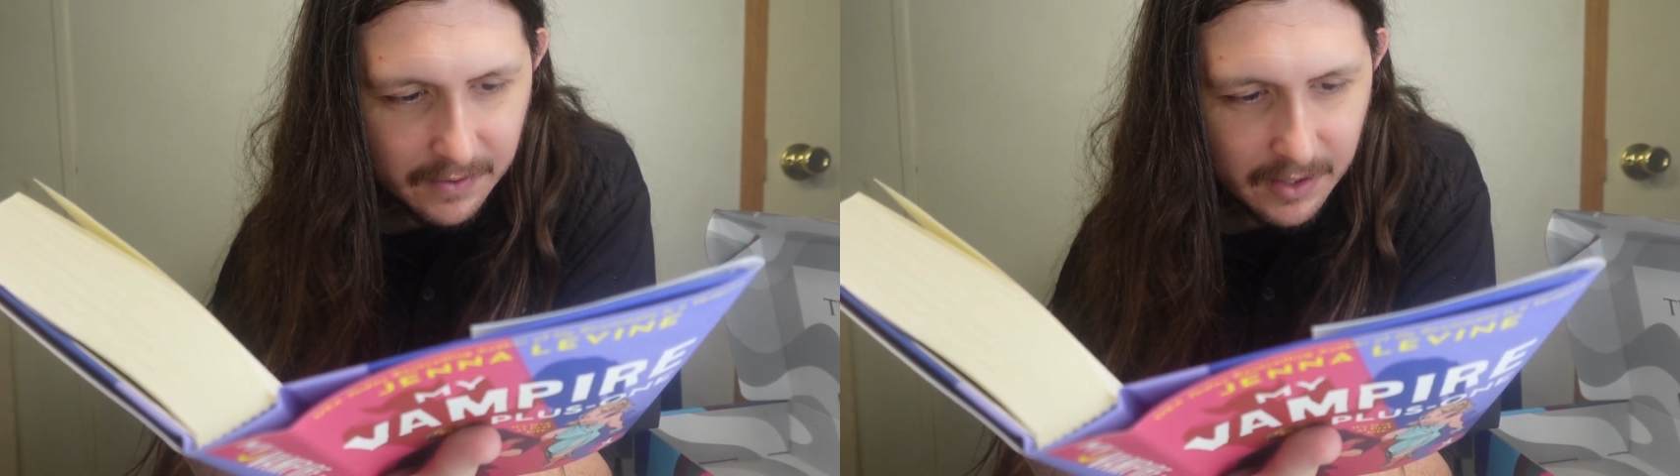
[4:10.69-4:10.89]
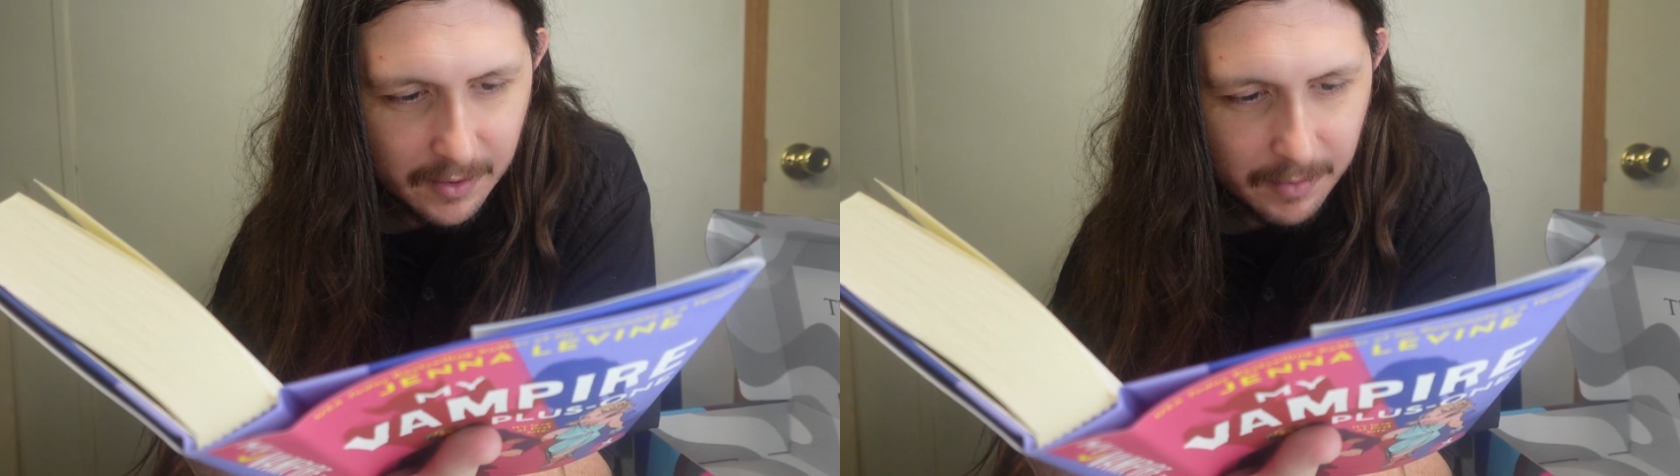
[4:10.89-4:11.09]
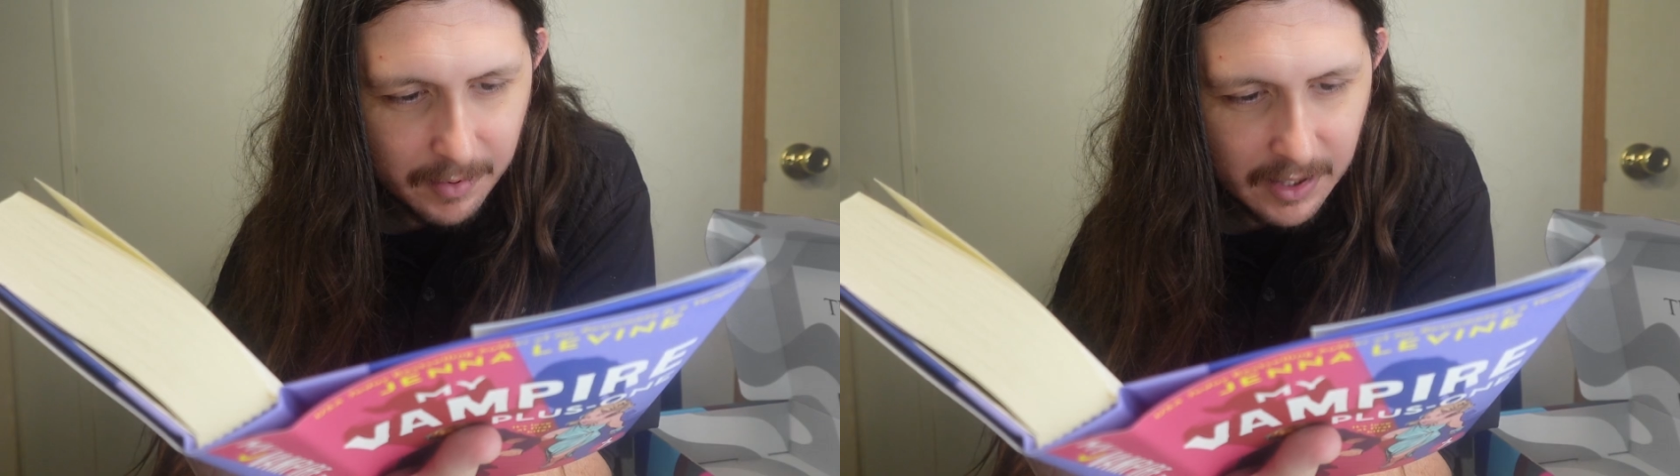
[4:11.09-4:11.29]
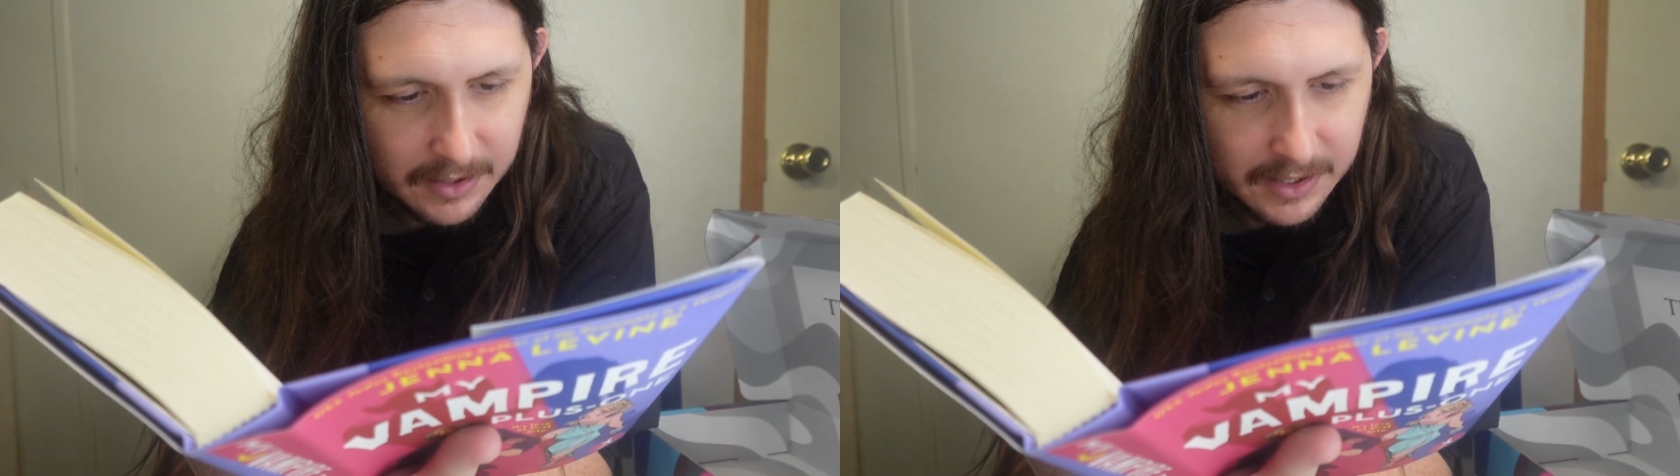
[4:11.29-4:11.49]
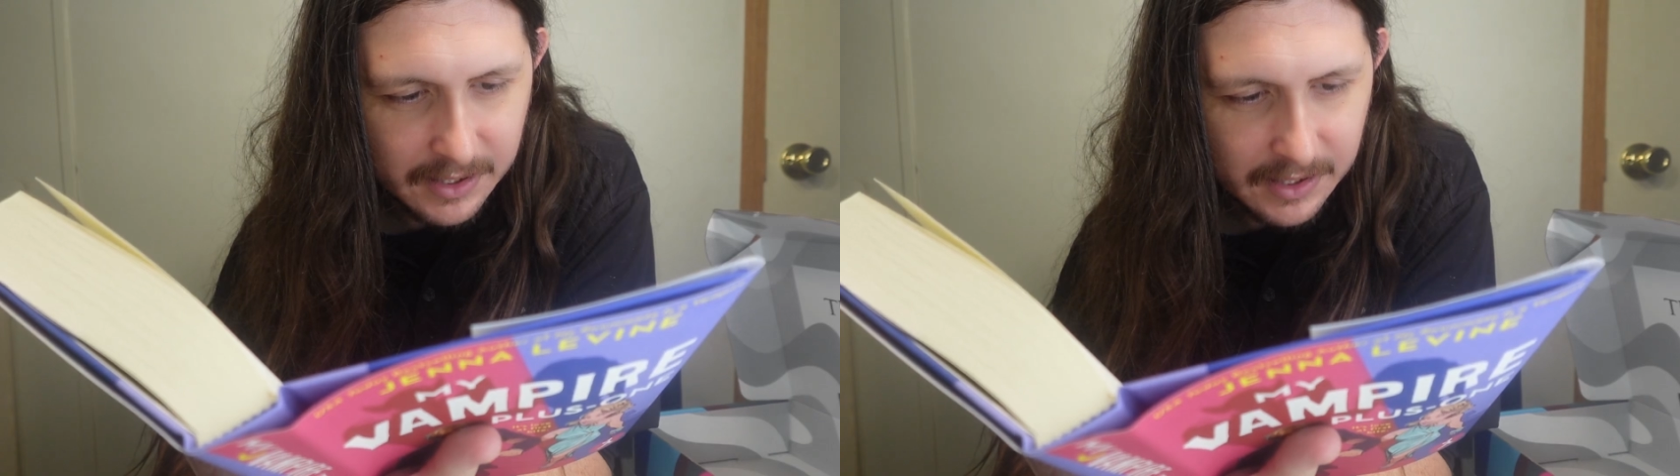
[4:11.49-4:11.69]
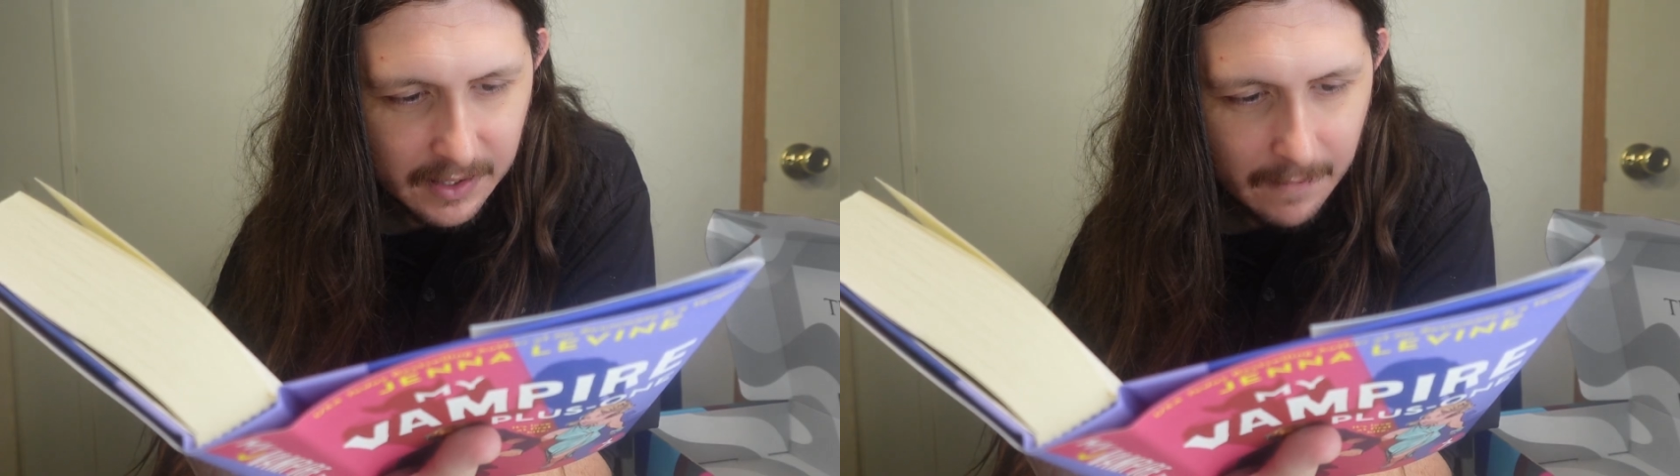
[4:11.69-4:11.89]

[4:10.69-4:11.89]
for her proposer.